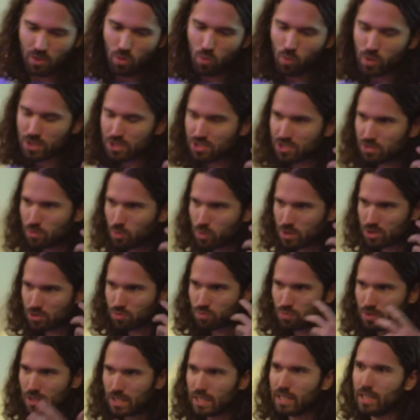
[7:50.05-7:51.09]
was
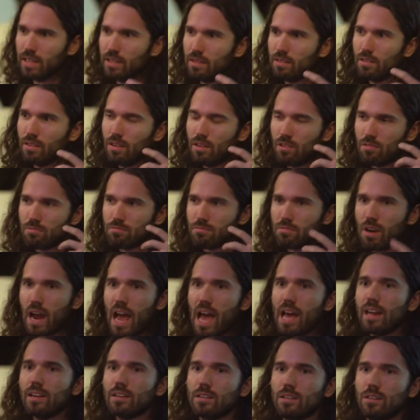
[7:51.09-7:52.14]
really
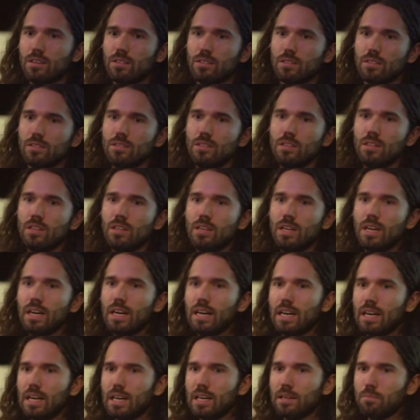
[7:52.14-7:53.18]
radical
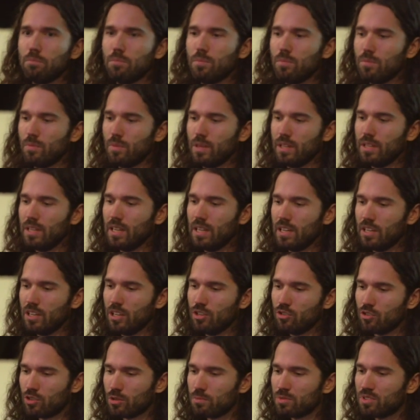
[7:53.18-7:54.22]

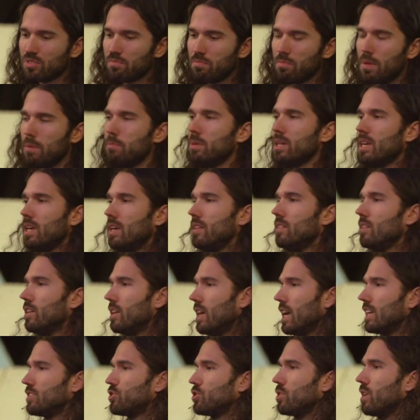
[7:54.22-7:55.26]
in terms of mimicking the
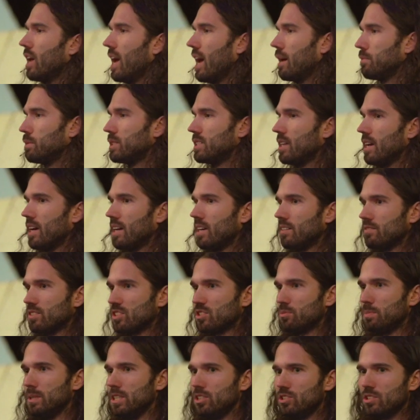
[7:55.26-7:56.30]
natural habitat of a
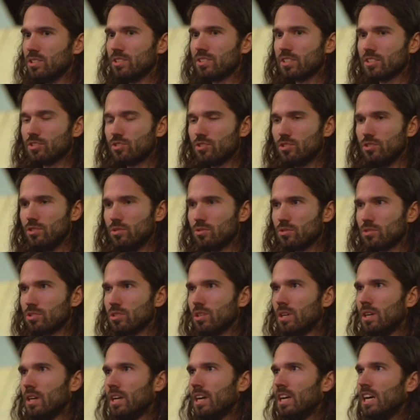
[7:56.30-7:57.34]
species at zoos.
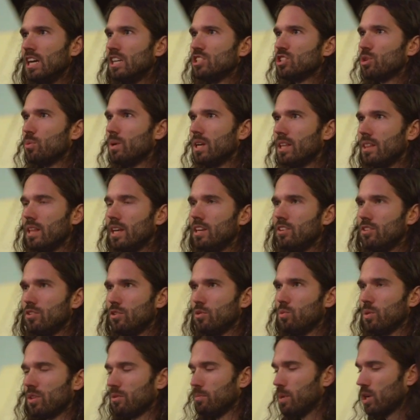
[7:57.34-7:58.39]
So what did they
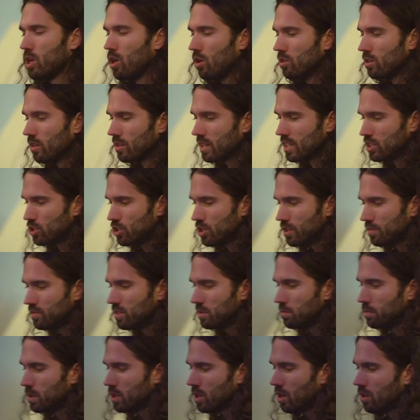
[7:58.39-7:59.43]
do with Makolo? They
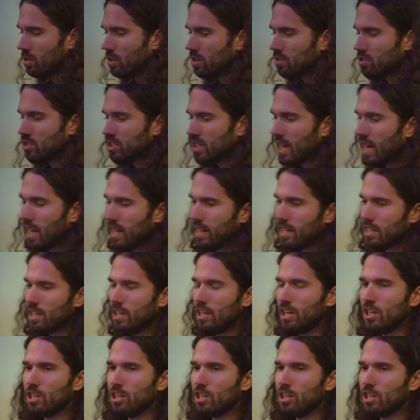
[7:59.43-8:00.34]
shifted Makolo's diet